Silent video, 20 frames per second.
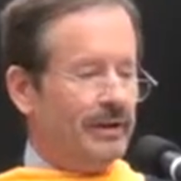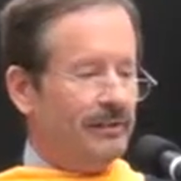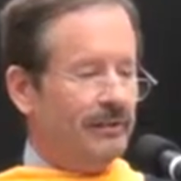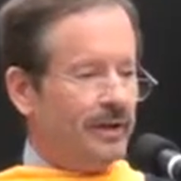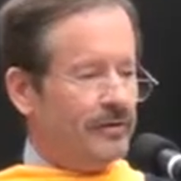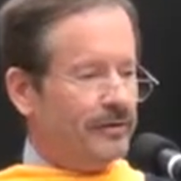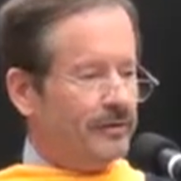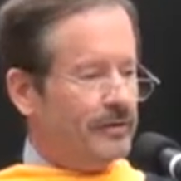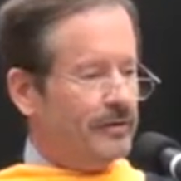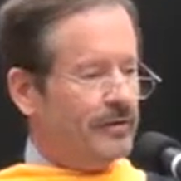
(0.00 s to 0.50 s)

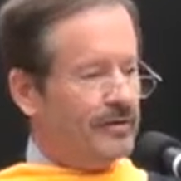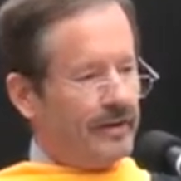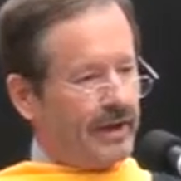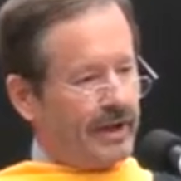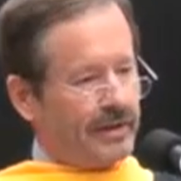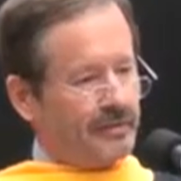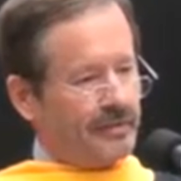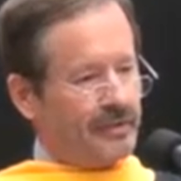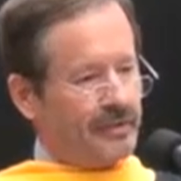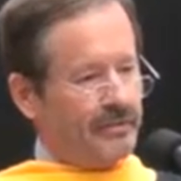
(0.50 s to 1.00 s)
My sister
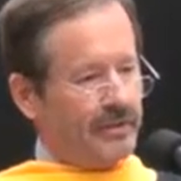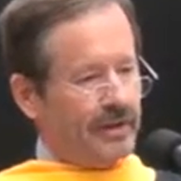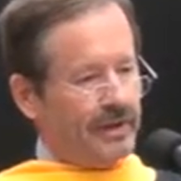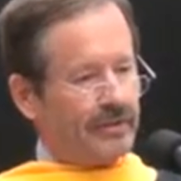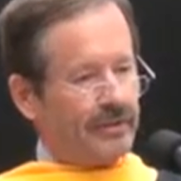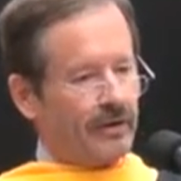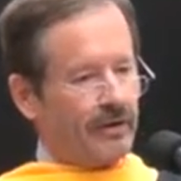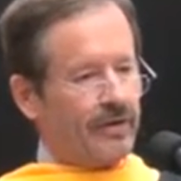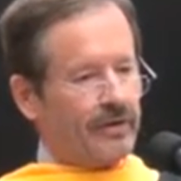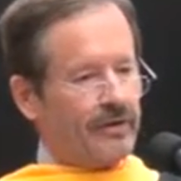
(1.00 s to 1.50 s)
actually
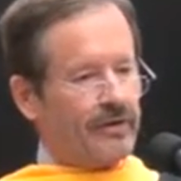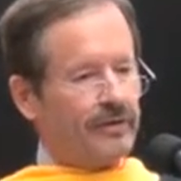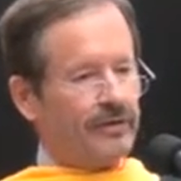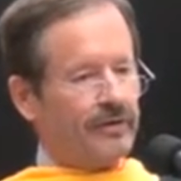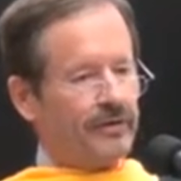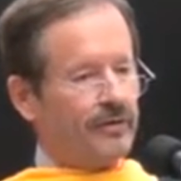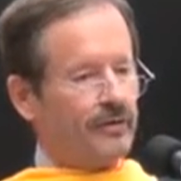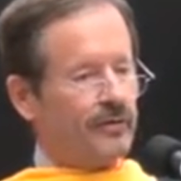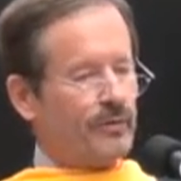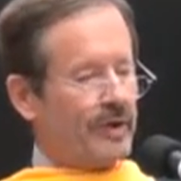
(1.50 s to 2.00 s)
beat all the
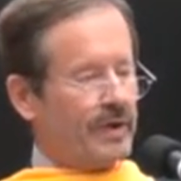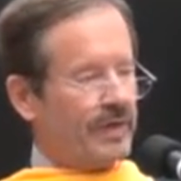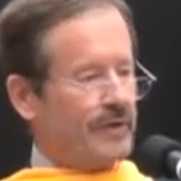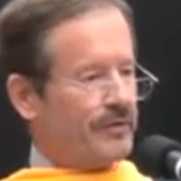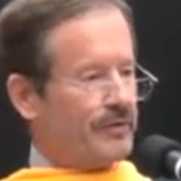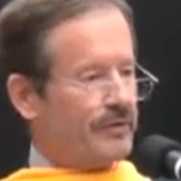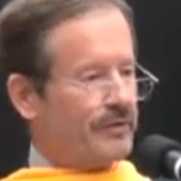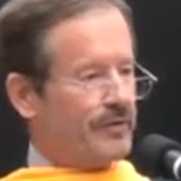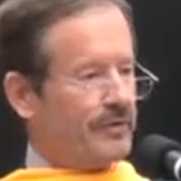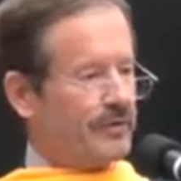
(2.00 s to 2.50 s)
6th
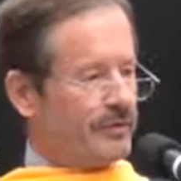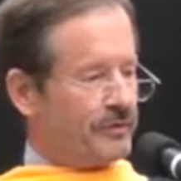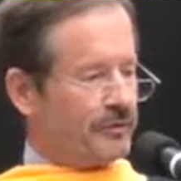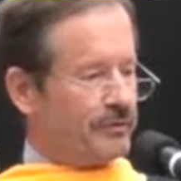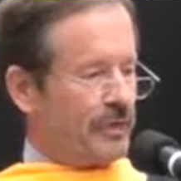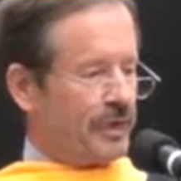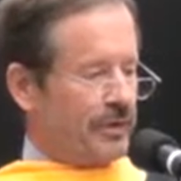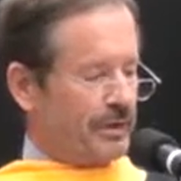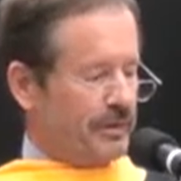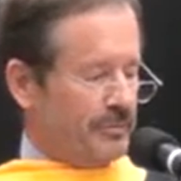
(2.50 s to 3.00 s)
graders in the
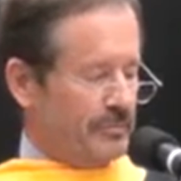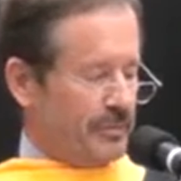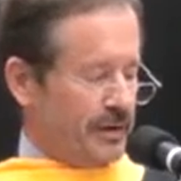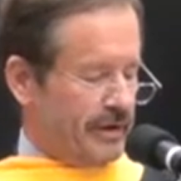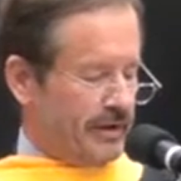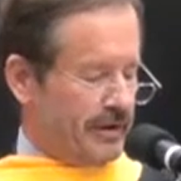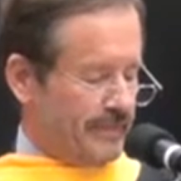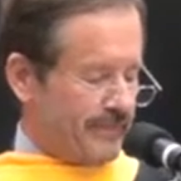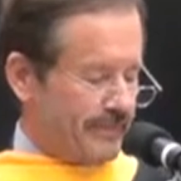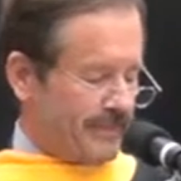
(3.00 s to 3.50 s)
spelling
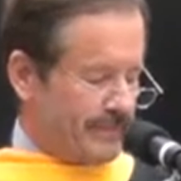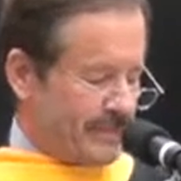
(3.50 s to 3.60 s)
bee.